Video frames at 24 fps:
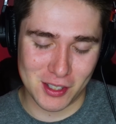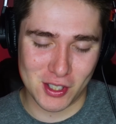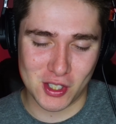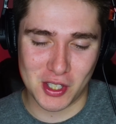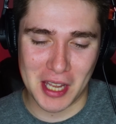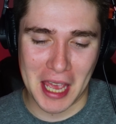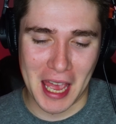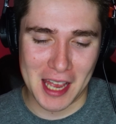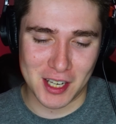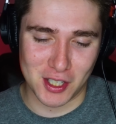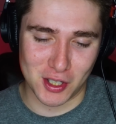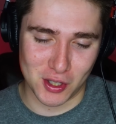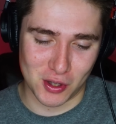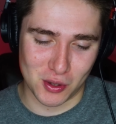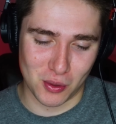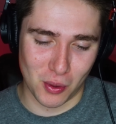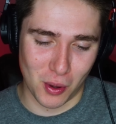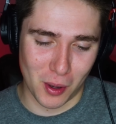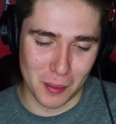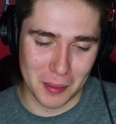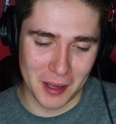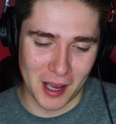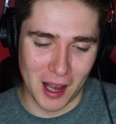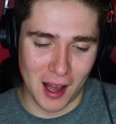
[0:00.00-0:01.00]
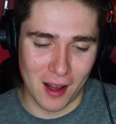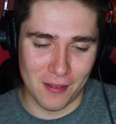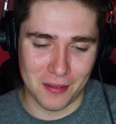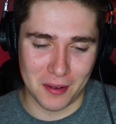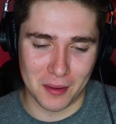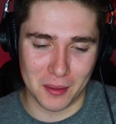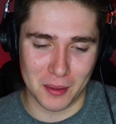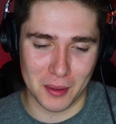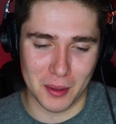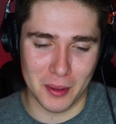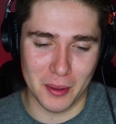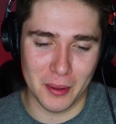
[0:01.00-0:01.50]
stash is throwing me off. Katara
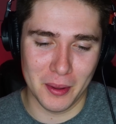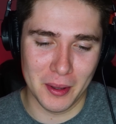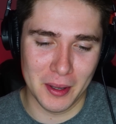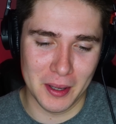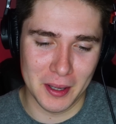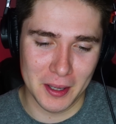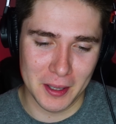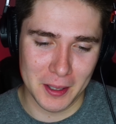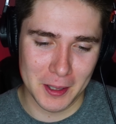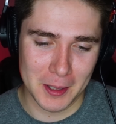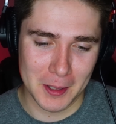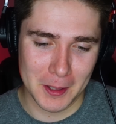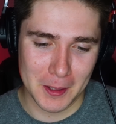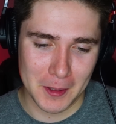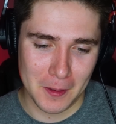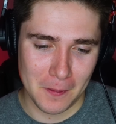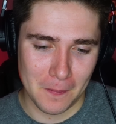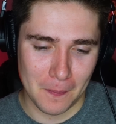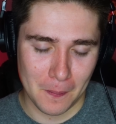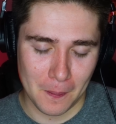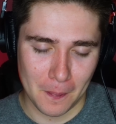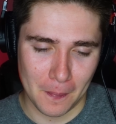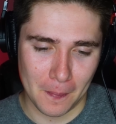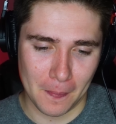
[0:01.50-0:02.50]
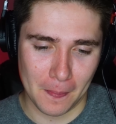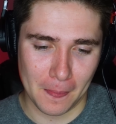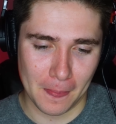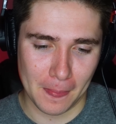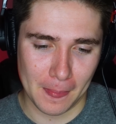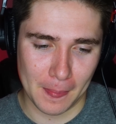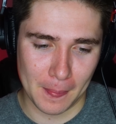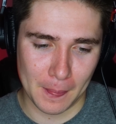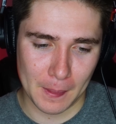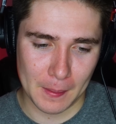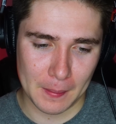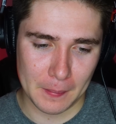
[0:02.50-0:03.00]
inspired me and my father to
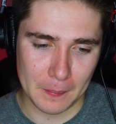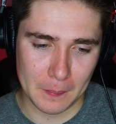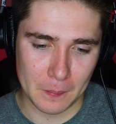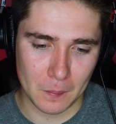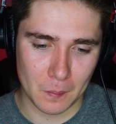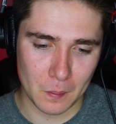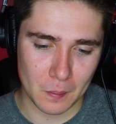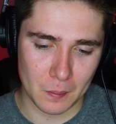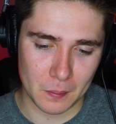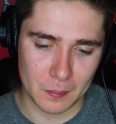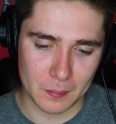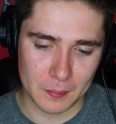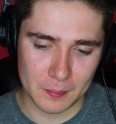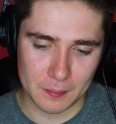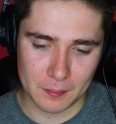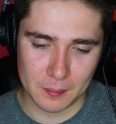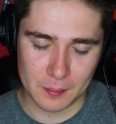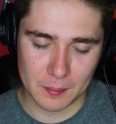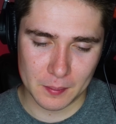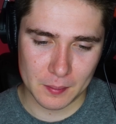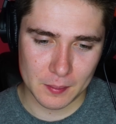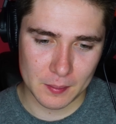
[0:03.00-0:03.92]
take back our village.